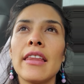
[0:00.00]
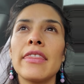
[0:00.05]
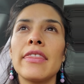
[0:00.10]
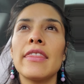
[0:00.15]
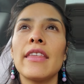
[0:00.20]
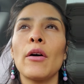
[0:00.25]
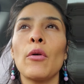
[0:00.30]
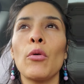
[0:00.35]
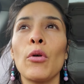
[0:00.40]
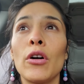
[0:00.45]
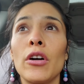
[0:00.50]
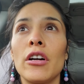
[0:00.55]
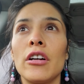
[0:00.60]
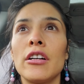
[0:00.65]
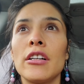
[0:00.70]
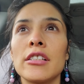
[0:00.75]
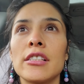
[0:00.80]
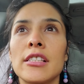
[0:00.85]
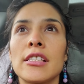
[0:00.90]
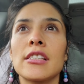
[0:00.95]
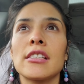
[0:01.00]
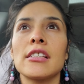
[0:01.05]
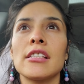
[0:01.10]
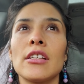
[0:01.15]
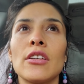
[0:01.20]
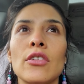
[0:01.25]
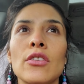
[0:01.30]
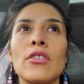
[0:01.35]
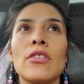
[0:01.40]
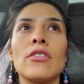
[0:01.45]
the words,
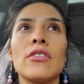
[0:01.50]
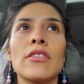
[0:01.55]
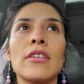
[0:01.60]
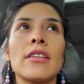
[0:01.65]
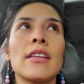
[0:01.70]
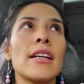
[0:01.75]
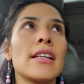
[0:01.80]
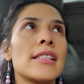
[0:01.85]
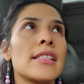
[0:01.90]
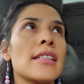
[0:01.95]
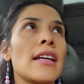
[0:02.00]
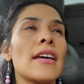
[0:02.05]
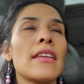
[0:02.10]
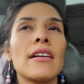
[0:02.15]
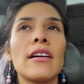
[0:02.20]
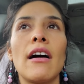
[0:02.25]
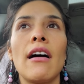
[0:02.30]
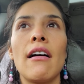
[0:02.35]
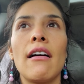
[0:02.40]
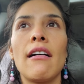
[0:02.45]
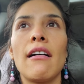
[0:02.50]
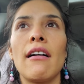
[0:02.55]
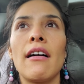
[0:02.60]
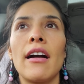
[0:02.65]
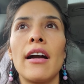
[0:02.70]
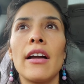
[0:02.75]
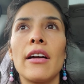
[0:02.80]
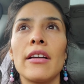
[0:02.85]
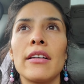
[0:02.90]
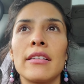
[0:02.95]
you know, that they say they are.
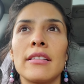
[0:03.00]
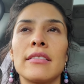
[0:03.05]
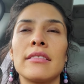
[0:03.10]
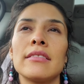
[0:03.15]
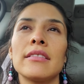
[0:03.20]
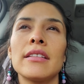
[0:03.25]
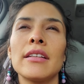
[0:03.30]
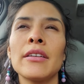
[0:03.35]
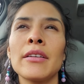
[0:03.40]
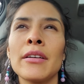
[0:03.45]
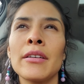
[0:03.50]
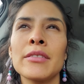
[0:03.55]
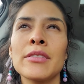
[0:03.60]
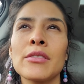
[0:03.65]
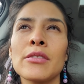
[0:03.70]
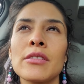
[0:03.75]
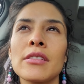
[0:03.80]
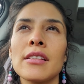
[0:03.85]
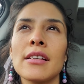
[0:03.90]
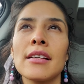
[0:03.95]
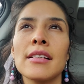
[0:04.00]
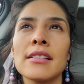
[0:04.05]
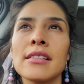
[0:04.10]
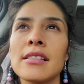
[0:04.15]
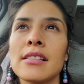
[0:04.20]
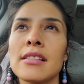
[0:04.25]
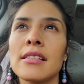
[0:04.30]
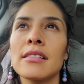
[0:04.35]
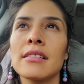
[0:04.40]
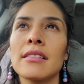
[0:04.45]
And, you know, just
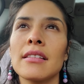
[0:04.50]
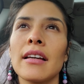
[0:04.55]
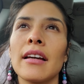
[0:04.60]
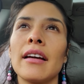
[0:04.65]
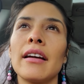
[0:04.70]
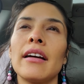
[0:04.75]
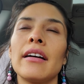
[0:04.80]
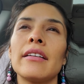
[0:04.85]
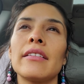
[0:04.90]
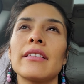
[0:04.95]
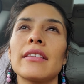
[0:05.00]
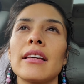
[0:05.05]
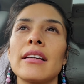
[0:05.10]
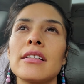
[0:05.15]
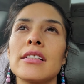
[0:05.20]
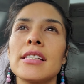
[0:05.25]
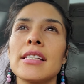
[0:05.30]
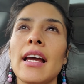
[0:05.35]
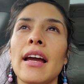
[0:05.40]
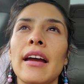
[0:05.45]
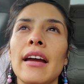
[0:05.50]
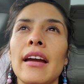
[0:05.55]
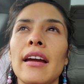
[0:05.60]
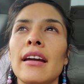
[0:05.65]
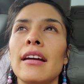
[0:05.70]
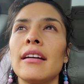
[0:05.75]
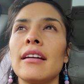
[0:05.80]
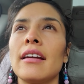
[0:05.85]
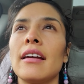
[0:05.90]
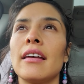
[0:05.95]
things they, they
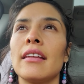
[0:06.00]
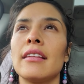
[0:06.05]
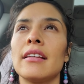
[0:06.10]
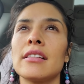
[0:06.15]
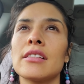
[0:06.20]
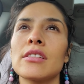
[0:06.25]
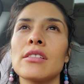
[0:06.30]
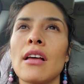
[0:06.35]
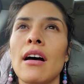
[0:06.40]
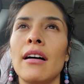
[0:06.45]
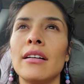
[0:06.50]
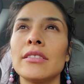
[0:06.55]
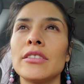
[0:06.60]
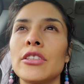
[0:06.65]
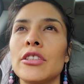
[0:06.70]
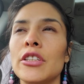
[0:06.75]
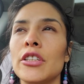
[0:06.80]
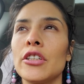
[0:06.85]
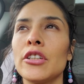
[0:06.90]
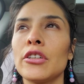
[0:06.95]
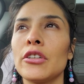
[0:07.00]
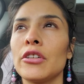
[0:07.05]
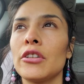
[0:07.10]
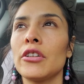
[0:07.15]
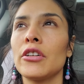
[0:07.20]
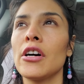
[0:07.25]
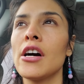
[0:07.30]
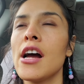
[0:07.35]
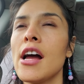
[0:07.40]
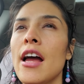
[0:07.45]
say and it's not
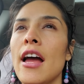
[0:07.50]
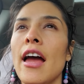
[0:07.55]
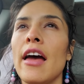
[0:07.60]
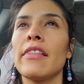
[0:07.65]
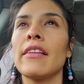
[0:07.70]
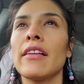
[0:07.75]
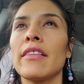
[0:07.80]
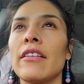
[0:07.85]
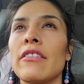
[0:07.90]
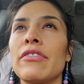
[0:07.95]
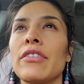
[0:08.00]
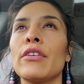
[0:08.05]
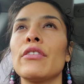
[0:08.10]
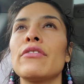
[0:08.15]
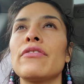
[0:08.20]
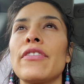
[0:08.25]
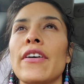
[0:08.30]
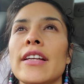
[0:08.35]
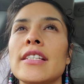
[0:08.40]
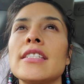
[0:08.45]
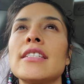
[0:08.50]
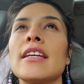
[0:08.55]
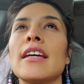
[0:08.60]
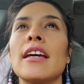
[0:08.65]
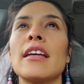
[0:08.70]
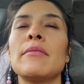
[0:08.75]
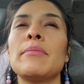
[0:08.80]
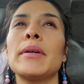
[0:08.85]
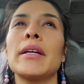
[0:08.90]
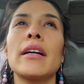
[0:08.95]
true. And then they feel
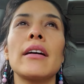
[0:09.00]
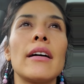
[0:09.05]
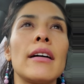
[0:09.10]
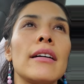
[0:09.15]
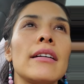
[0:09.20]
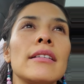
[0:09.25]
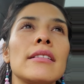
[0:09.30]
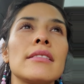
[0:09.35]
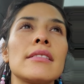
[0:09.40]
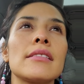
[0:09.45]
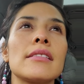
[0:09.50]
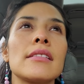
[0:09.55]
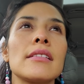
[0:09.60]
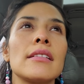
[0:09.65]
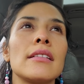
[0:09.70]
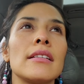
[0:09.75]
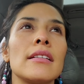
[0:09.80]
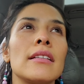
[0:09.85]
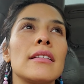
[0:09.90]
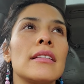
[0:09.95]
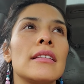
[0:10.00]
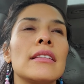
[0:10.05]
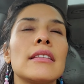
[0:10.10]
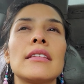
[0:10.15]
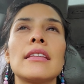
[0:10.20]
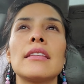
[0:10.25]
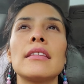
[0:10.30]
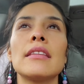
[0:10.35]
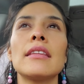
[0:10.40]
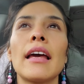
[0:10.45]
offended because
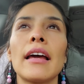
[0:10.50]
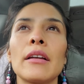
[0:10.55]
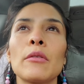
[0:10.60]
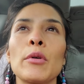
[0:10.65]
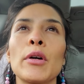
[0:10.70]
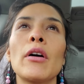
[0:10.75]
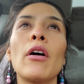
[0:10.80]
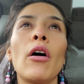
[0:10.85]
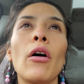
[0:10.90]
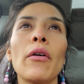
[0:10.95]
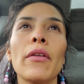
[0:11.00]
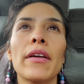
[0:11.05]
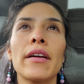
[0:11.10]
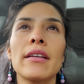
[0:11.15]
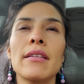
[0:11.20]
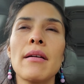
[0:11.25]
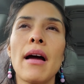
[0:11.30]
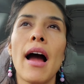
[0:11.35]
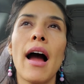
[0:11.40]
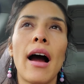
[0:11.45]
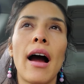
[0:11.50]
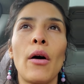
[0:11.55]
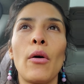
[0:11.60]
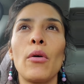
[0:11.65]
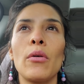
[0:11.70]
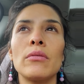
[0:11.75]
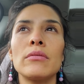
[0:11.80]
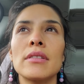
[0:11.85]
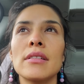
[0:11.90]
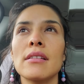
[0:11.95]
then we call them out,
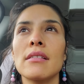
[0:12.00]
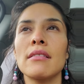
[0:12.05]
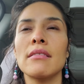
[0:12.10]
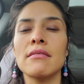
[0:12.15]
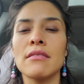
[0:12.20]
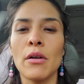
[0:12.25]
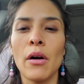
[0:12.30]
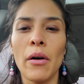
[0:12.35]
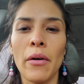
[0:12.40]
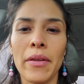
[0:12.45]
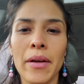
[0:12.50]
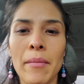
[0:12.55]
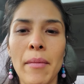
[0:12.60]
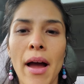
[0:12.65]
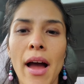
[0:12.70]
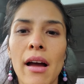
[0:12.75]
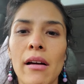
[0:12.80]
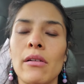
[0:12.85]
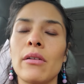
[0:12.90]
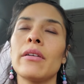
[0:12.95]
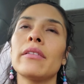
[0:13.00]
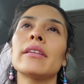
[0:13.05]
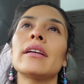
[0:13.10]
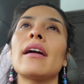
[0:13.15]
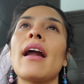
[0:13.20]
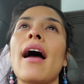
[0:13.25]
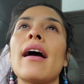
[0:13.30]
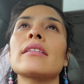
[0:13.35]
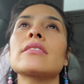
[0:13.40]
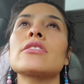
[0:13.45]
you know, call them out on
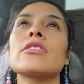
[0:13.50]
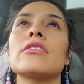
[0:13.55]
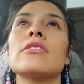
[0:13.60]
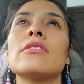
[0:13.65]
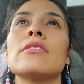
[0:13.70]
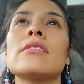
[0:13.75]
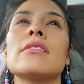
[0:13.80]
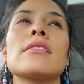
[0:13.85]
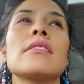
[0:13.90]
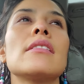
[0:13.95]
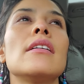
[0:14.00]
their actions.